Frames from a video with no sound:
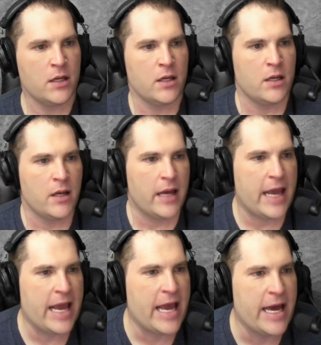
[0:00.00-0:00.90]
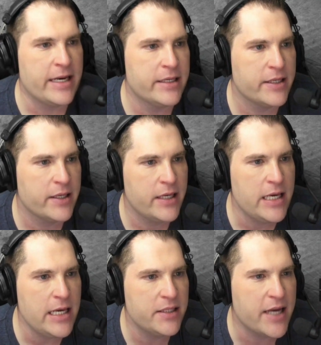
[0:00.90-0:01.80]
Yeah. Mm-hmm. And
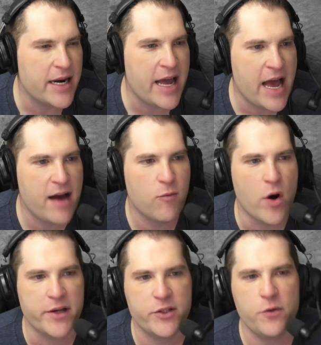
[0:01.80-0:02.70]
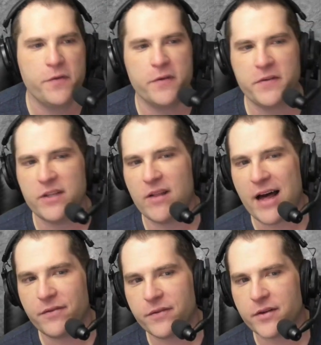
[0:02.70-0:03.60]
he's gonna have what 250
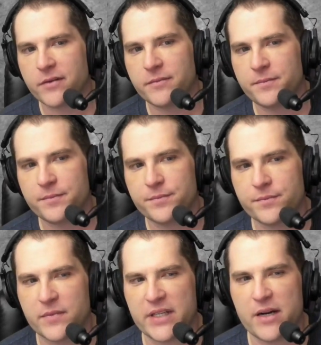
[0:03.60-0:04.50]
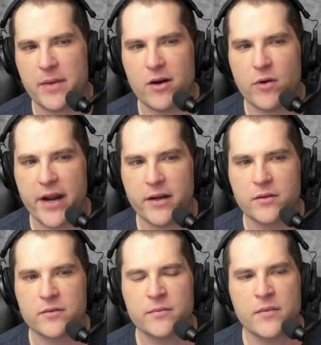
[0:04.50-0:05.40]
left. Is that about right?
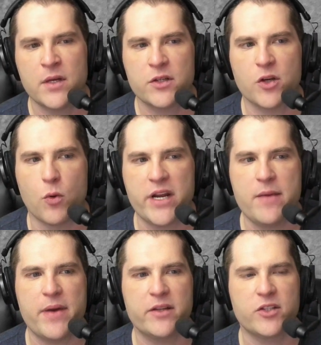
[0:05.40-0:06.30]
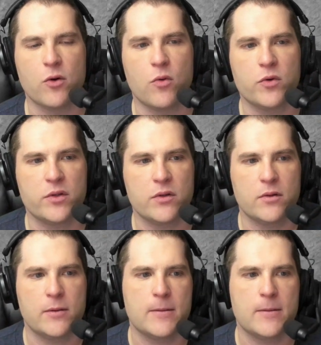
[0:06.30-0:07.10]
So when he so oh, I mean,